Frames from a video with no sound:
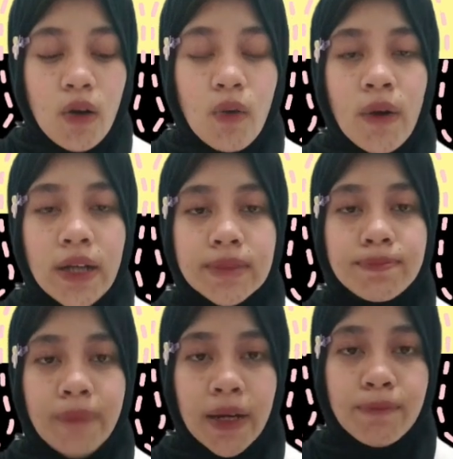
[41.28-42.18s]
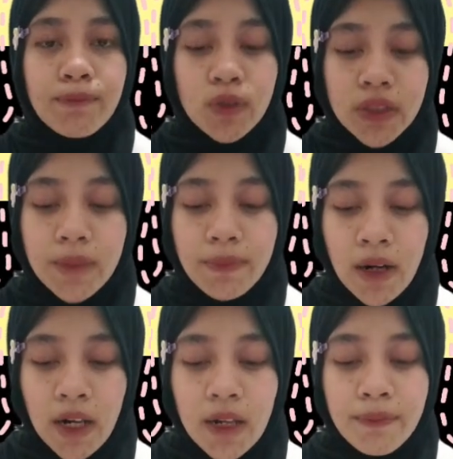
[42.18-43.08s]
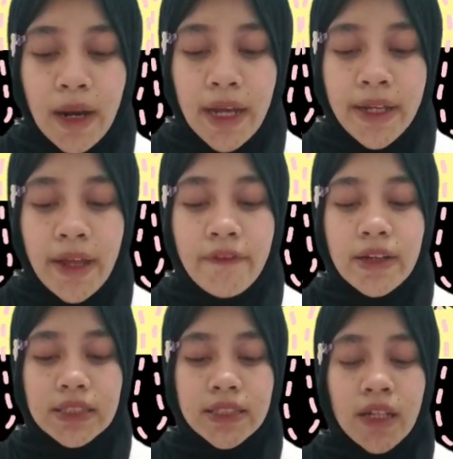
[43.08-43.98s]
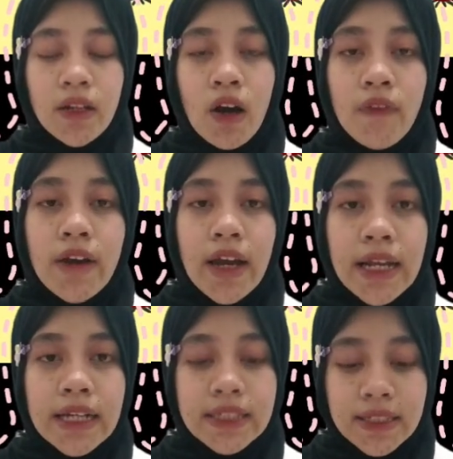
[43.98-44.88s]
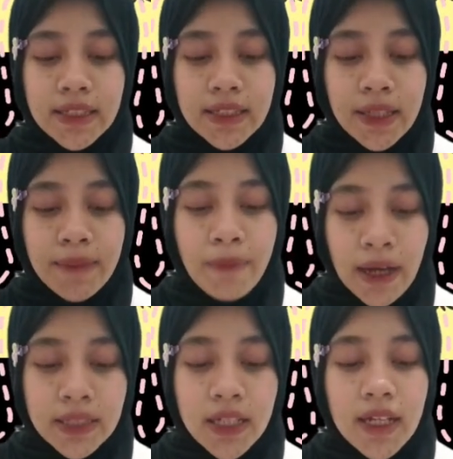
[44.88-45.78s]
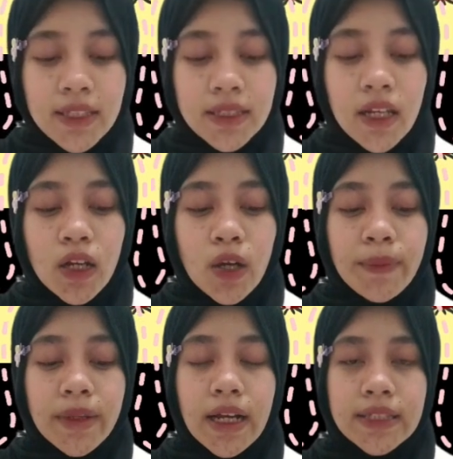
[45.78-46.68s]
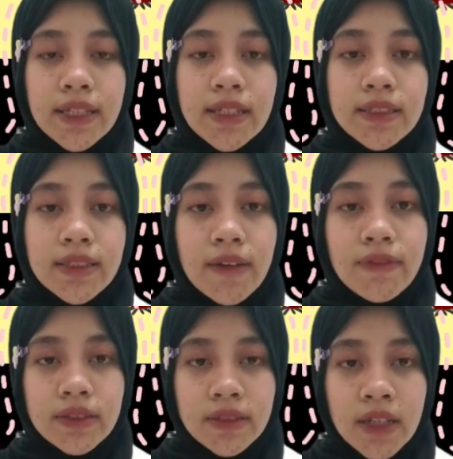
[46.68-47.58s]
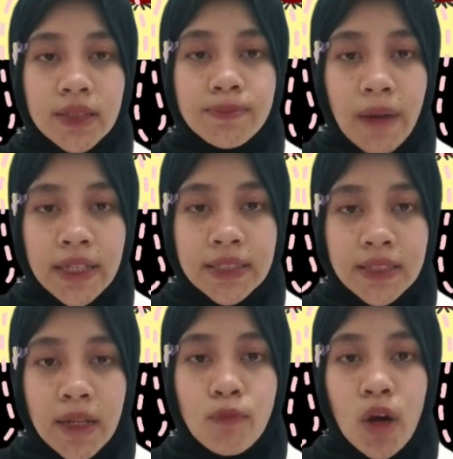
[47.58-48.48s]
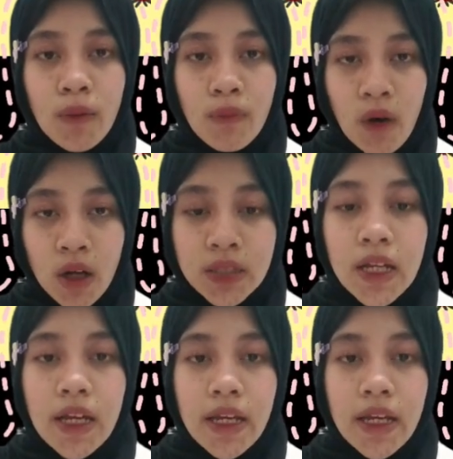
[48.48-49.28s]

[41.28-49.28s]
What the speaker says: was made possible by the invention of electricity-based telecommunication services by Samuel Morse